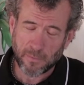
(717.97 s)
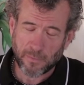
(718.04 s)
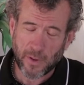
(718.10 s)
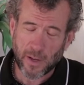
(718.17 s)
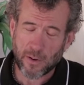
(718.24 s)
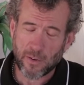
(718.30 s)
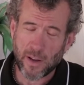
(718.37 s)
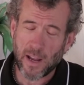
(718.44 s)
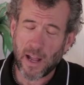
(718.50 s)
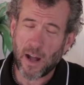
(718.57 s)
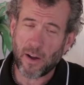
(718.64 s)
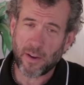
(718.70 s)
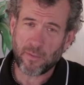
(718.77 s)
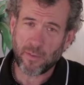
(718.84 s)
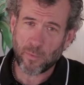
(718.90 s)
figuring
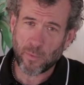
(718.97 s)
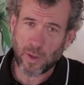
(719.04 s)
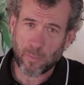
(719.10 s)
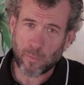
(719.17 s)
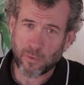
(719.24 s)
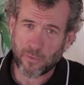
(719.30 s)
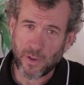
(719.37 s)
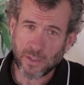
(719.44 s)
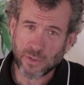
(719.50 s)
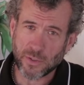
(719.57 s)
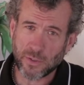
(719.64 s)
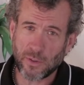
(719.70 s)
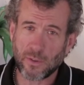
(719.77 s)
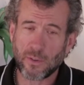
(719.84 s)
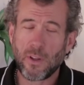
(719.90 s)
out, even with a
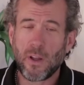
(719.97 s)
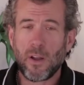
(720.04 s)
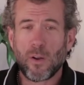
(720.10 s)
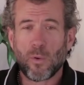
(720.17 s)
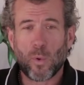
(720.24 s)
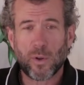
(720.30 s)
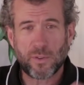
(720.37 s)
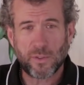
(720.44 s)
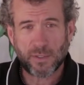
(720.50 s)
professional, what